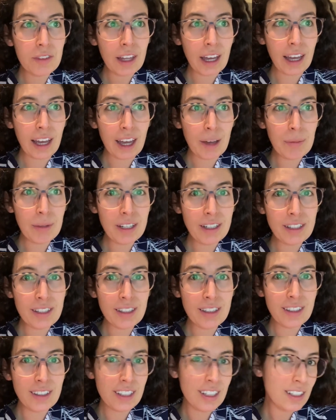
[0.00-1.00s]

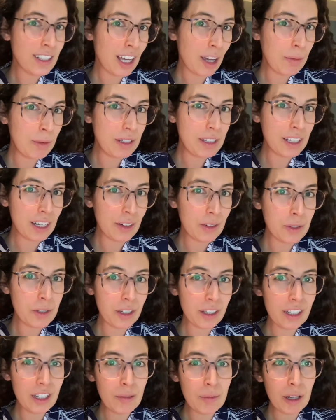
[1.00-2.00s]
these habits that I was
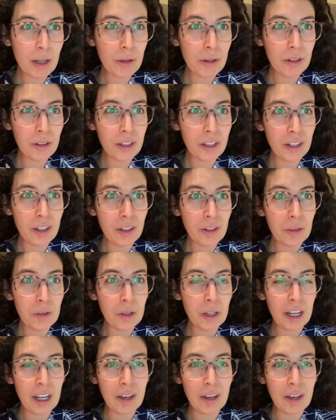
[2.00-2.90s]
talking about earlier,